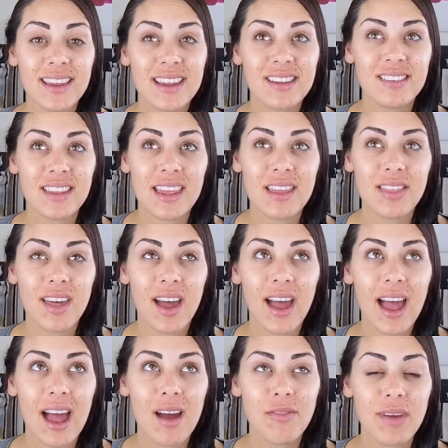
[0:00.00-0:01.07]
is either
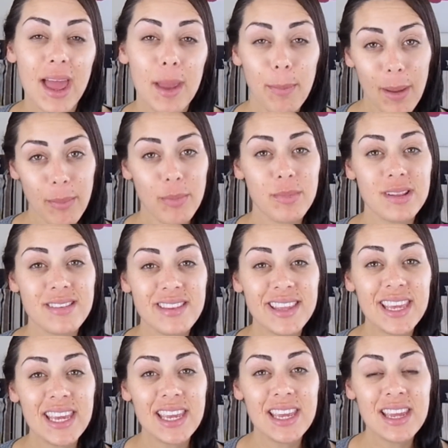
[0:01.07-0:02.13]
have a peppermint
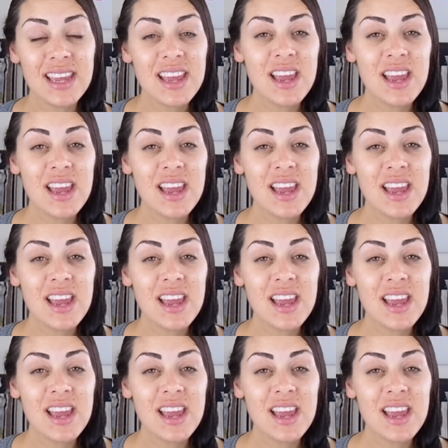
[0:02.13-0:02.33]
tea,